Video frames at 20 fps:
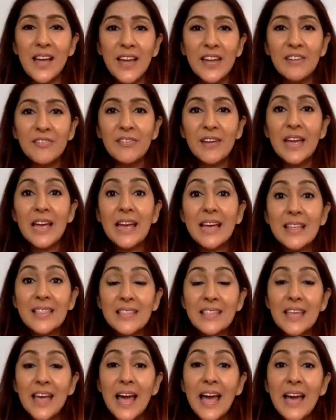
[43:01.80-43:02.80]
the life
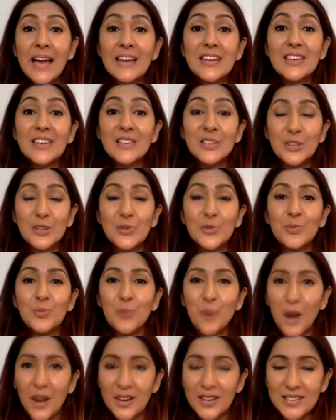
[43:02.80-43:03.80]
that you
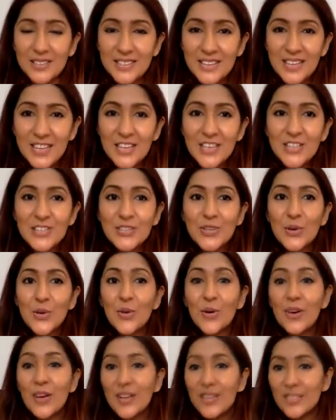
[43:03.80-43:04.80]
want.
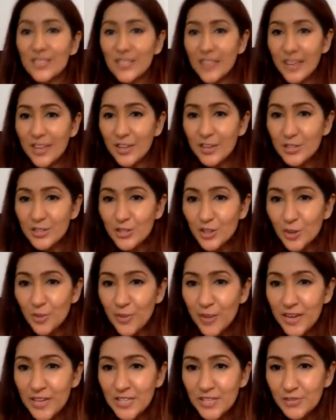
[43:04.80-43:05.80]
So thank you so
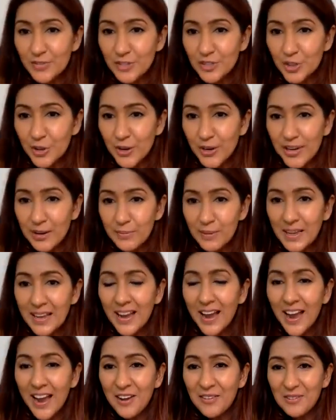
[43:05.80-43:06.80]
much for joining
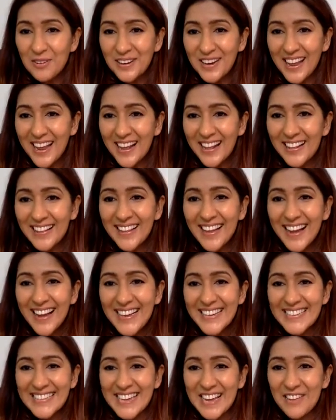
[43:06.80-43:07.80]
me. Hi Ronelle,
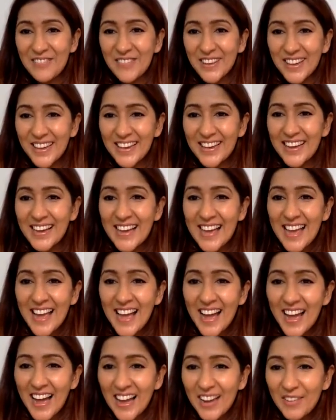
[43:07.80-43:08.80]
hi David,
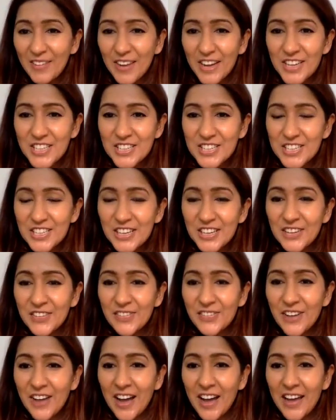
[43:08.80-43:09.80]
hi
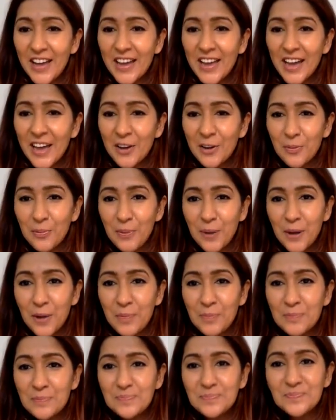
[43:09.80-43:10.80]
Rajiv, hi
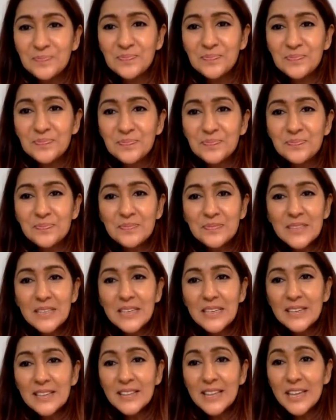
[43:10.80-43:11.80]
Anupam.
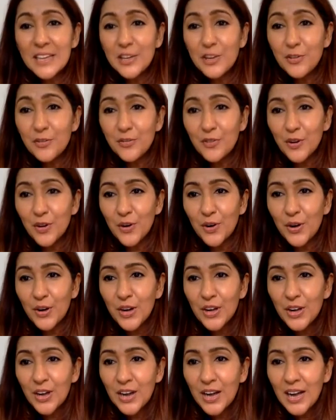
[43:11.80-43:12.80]
Thank you
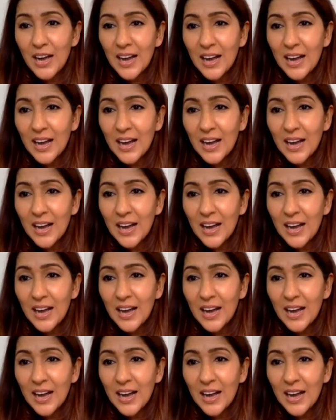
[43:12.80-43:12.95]
for